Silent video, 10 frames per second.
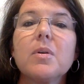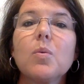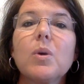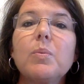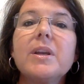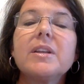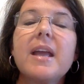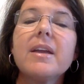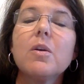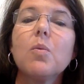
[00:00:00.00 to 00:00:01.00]
when we
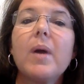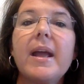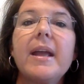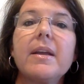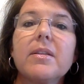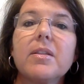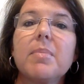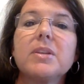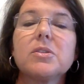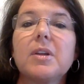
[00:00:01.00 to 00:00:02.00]
take away the
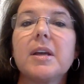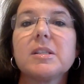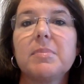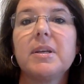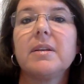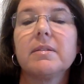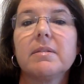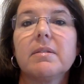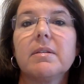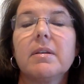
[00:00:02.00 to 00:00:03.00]
benzodiazepine
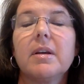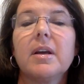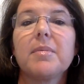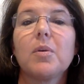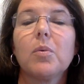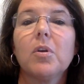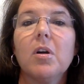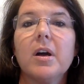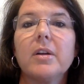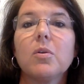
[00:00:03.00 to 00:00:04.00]
that we're
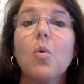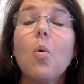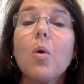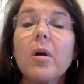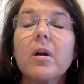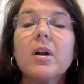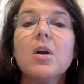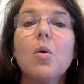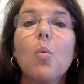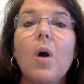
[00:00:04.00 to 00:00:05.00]
on, or
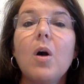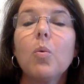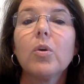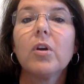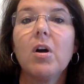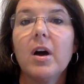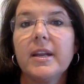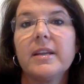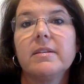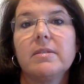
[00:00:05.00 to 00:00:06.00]
while we're on
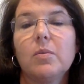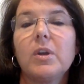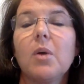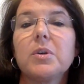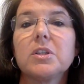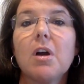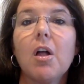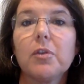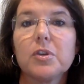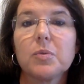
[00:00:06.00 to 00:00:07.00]
it, we go into
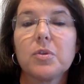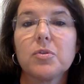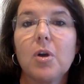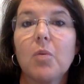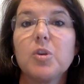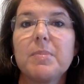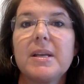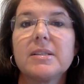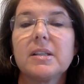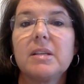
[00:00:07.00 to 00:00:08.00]
tolerance withdrawal, which
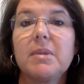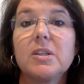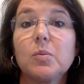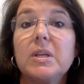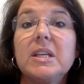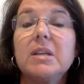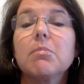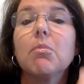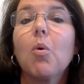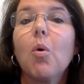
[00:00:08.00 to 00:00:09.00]
basically means we need
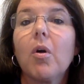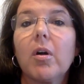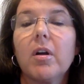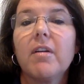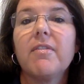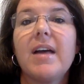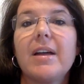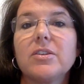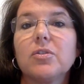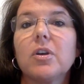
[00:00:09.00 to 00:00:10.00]
more of
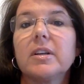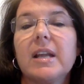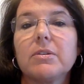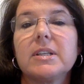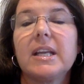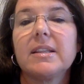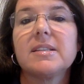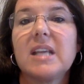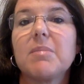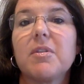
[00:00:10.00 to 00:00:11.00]
that drug now to get the
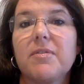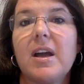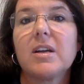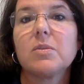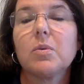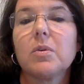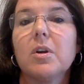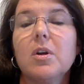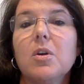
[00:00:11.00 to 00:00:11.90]
same effect, or